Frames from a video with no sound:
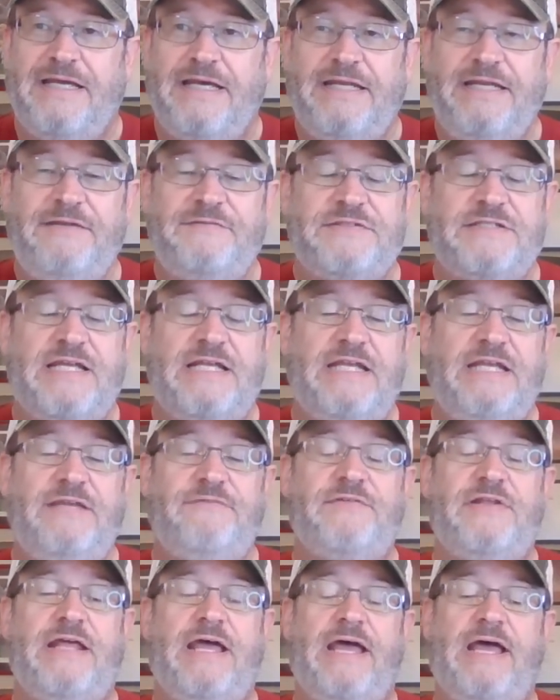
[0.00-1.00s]
And even
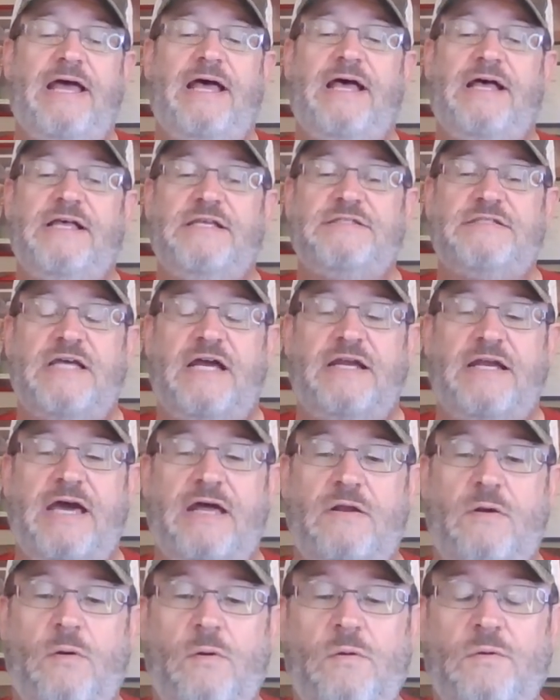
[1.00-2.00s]
even as I
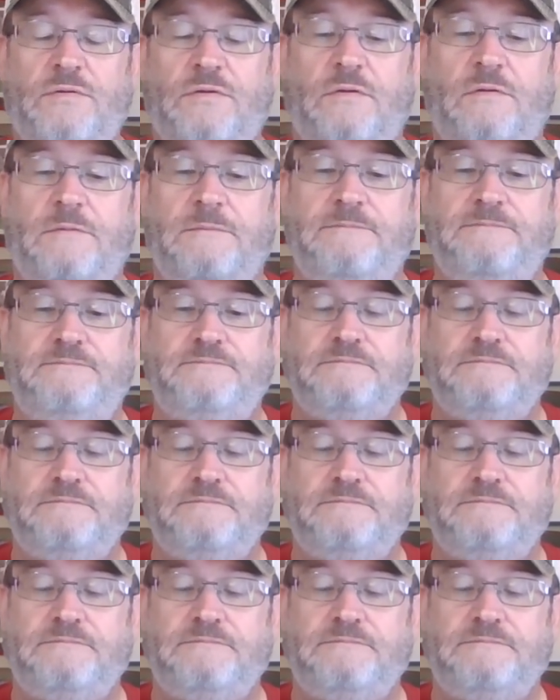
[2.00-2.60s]
got older,